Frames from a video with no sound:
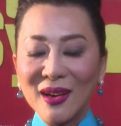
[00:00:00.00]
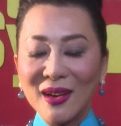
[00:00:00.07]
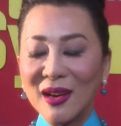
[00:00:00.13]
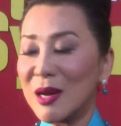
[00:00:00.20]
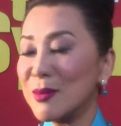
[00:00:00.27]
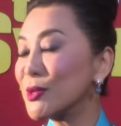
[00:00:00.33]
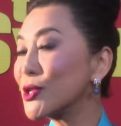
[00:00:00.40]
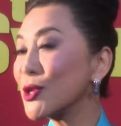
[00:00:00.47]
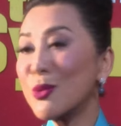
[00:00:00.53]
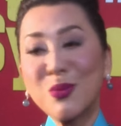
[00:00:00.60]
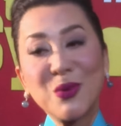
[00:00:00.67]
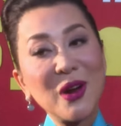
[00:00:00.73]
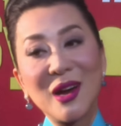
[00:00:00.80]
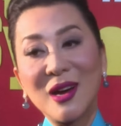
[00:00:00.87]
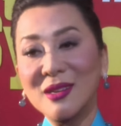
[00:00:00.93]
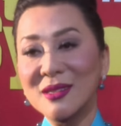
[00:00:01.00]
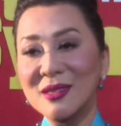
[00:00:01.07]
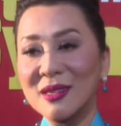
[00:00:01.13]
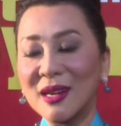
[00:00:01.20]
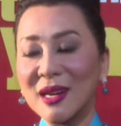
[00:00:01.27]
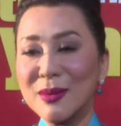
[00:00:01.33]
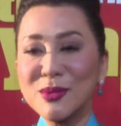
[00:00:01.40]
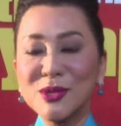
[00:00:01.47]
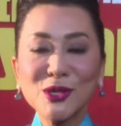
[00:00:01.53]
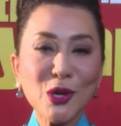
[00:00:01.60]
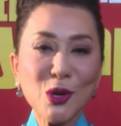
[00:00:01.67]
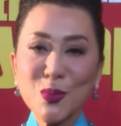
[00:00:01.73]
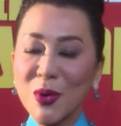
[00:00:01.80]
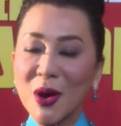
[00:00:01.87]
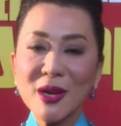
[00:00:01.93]
I'm
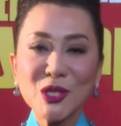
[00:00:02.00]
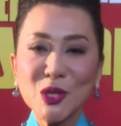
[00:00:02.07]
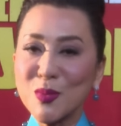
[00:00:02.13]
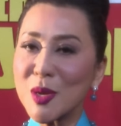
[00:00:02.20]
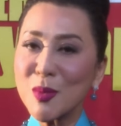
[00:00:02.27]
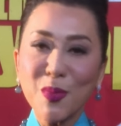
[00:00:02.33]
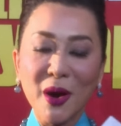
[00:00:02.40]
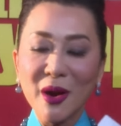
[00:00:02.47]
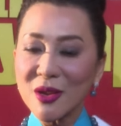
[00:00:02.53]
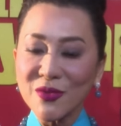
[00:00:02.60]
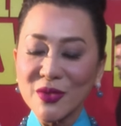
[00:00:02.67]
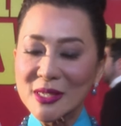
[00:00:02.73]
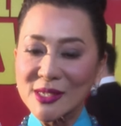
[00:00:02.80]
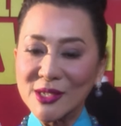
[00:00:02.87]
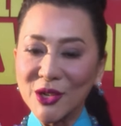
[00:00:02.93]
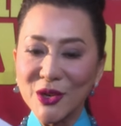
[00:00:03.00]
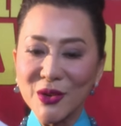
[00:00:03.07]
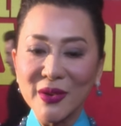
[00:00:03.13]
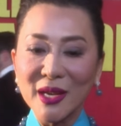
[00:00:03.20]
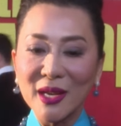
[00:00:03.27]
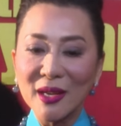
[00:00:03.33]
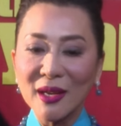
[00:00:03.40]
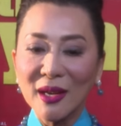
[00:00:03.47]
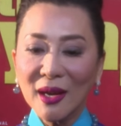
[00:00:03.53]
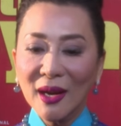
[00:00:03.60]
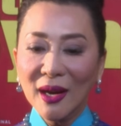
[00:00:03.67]
so proud to be part of the series.